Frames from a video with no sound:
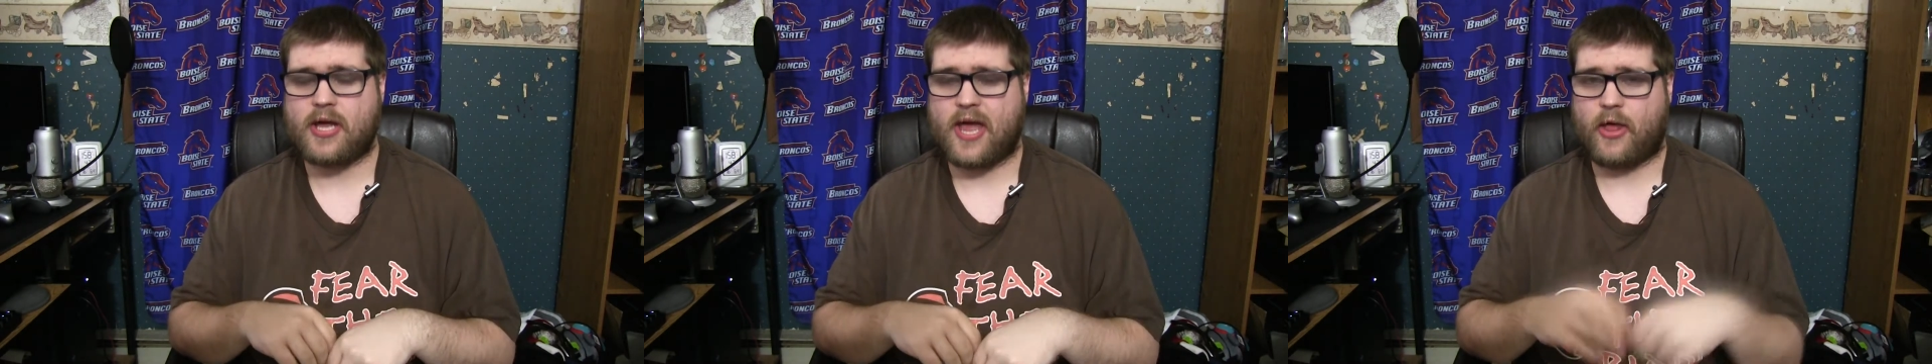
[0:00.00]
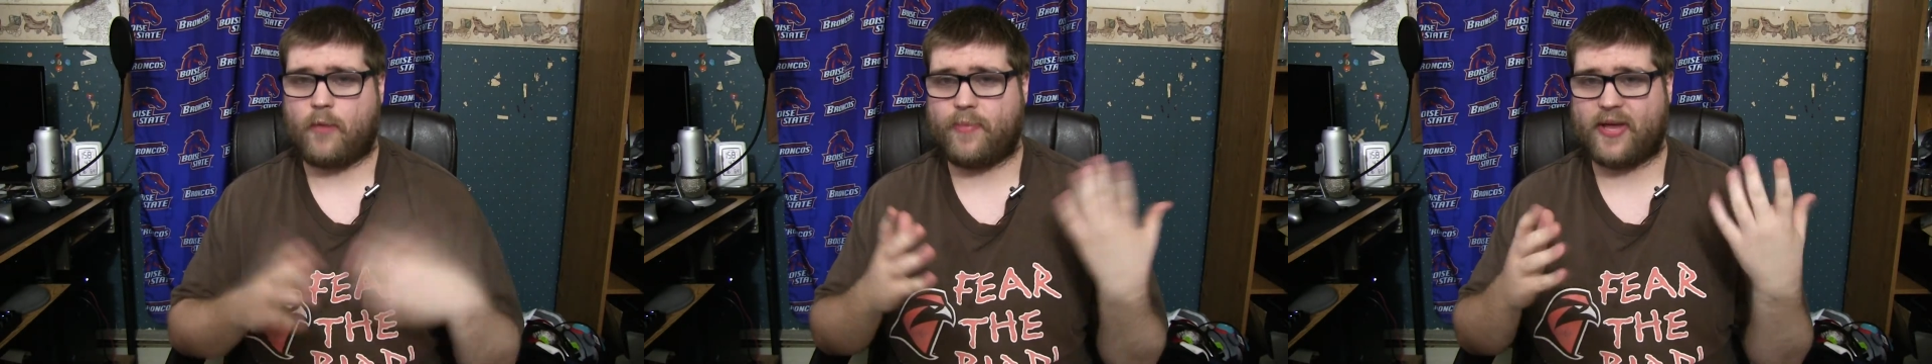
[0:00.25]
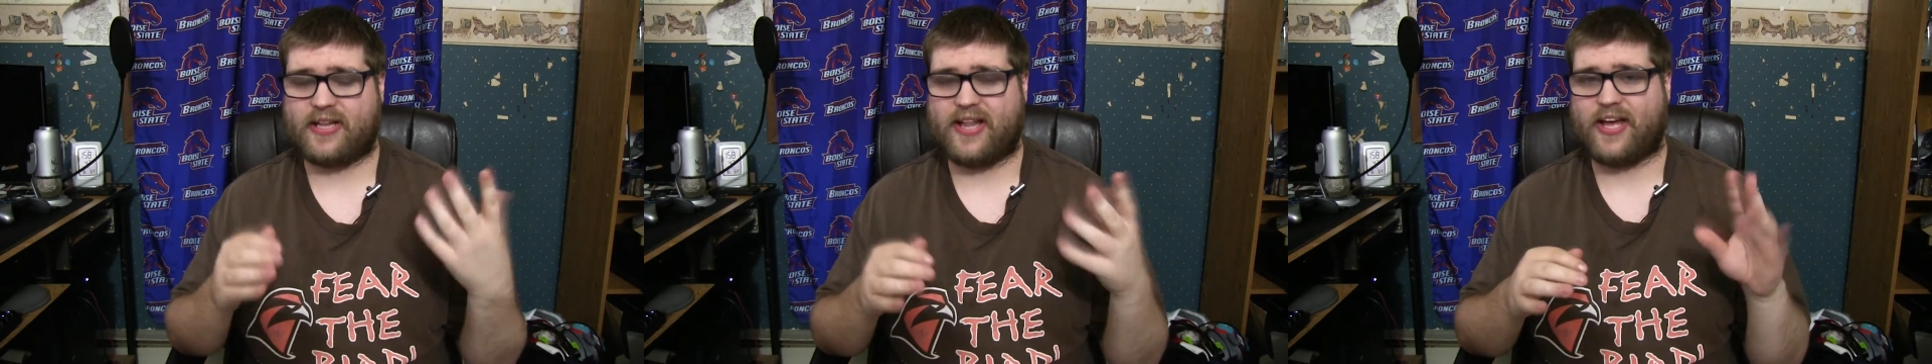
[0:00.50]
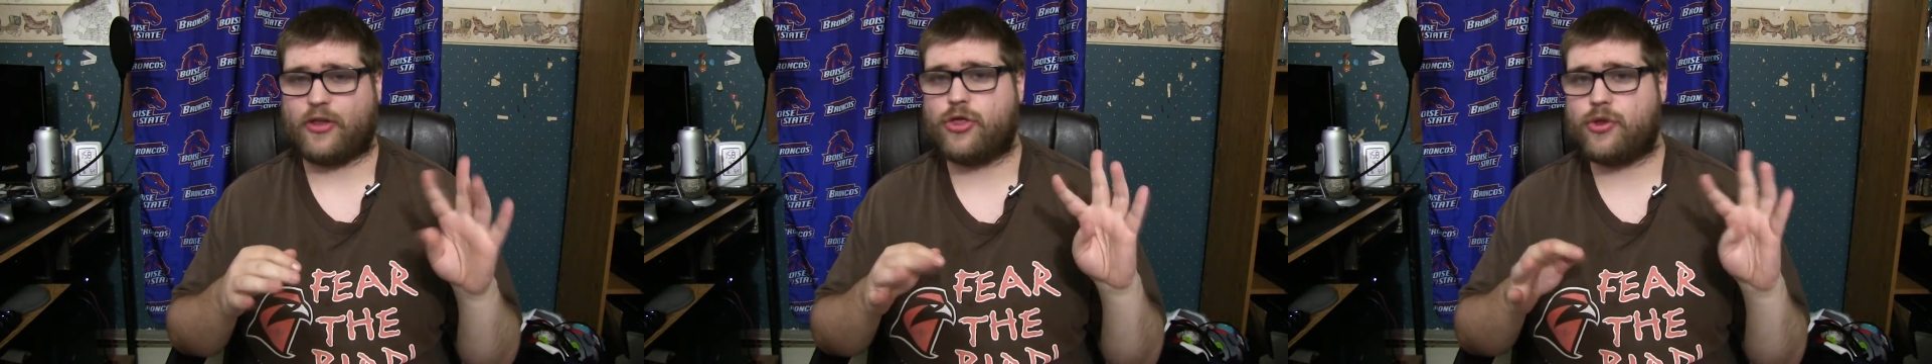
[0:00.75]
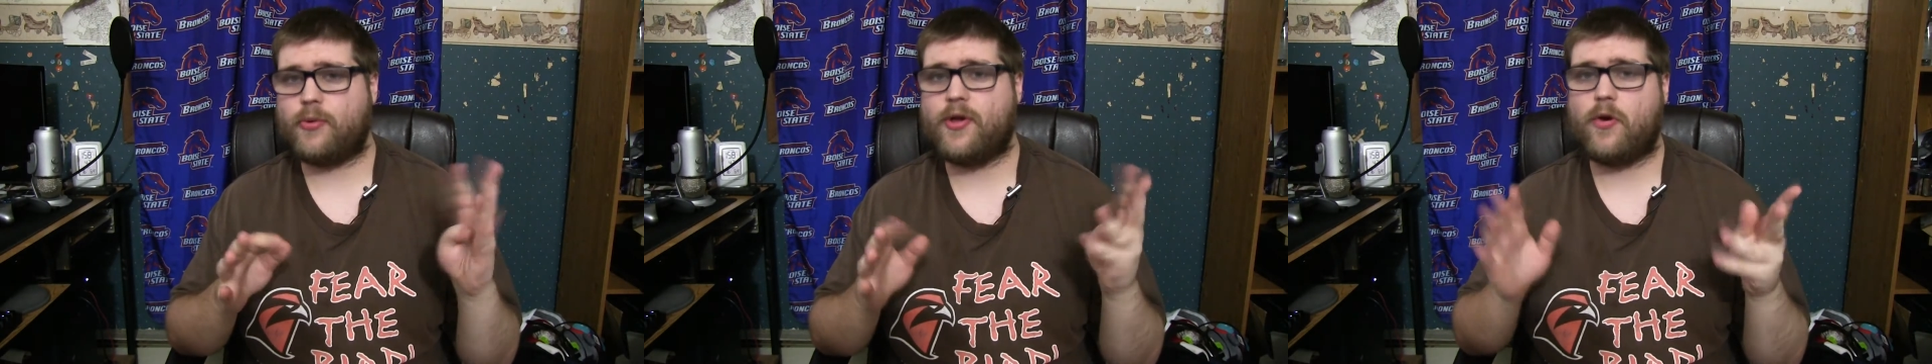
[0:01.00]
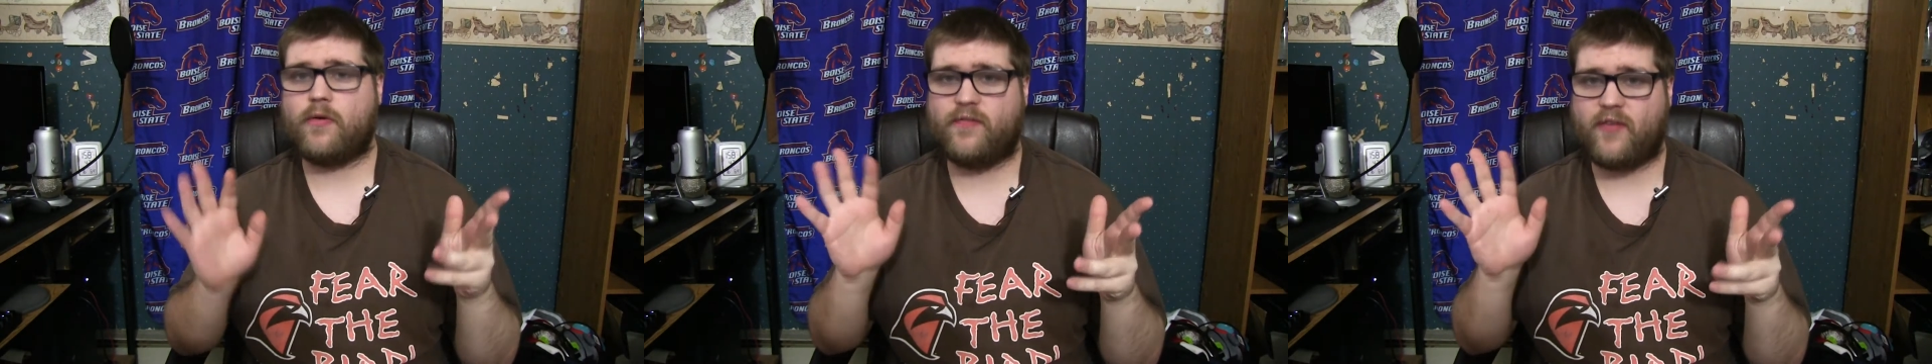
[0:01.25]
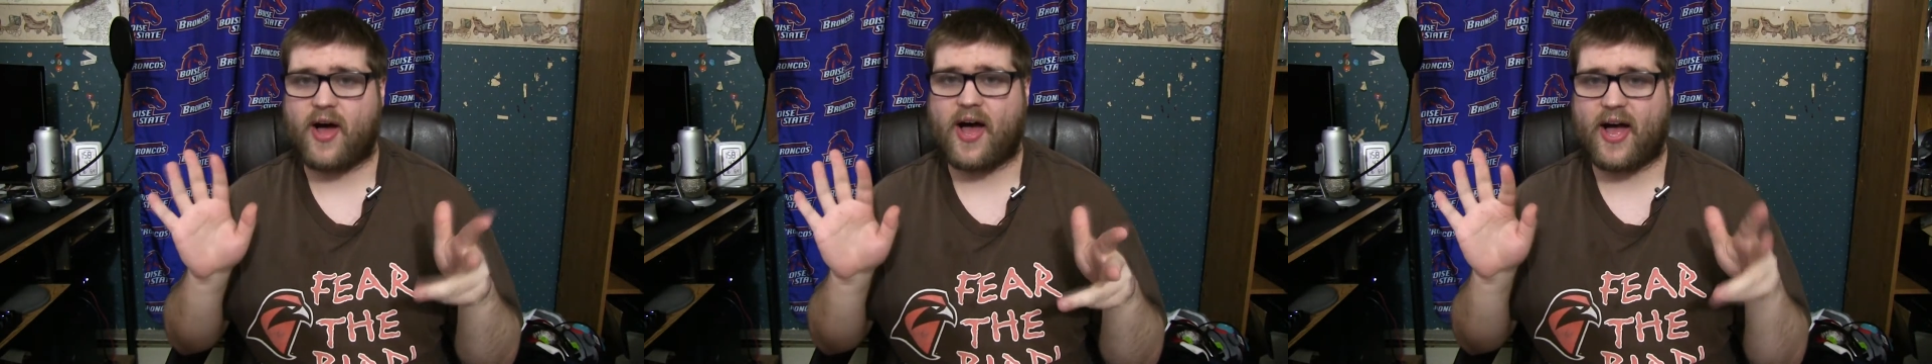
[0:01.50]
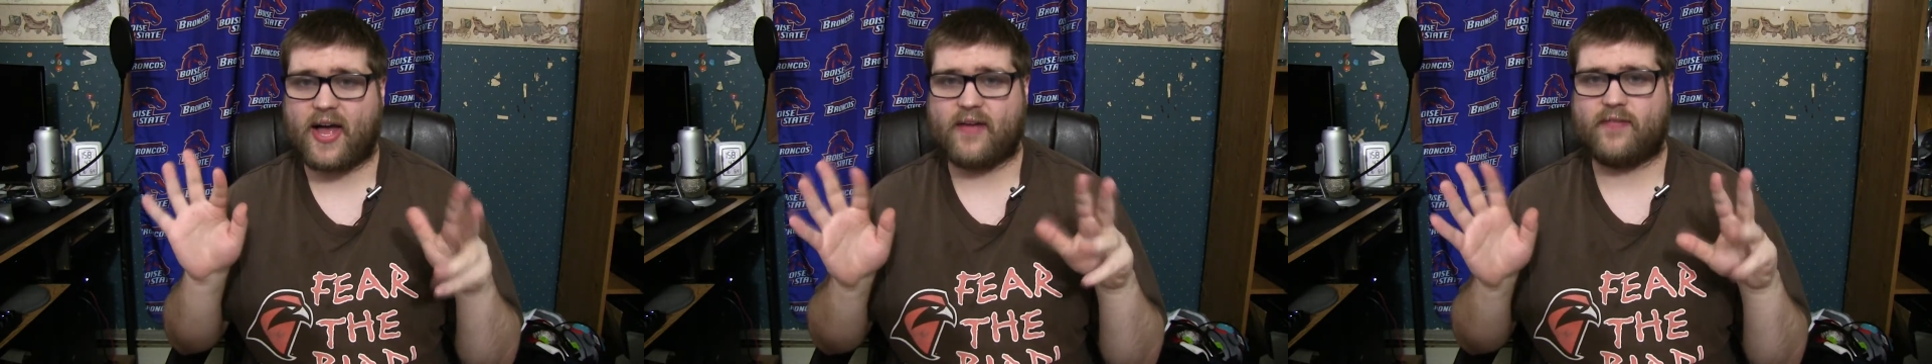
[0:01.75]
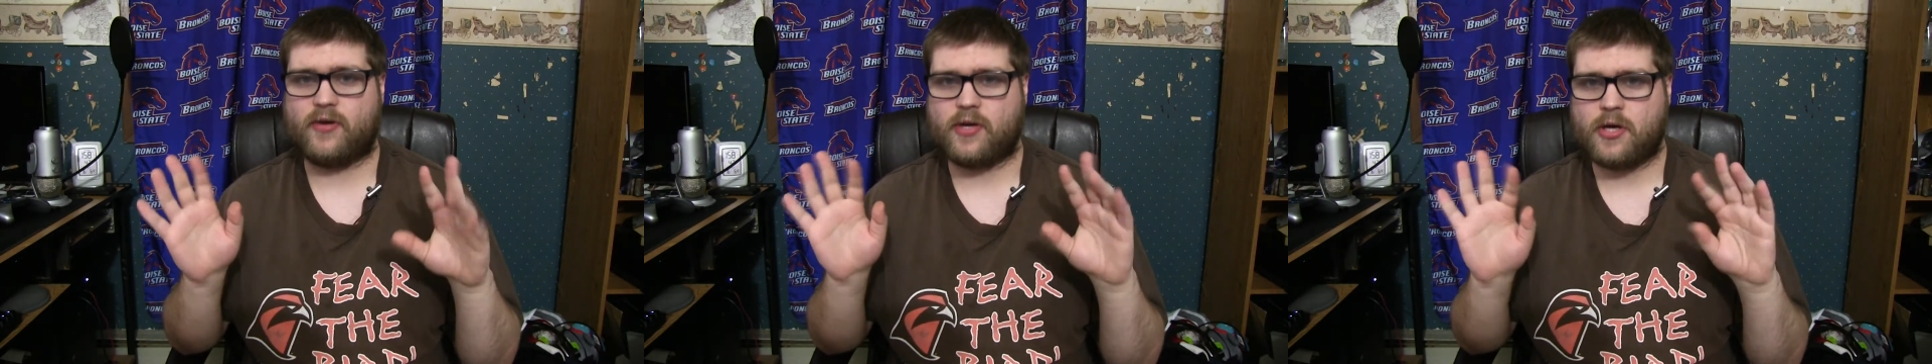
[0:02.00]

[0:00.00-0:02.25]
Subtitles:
and I'll pick like 3 or 5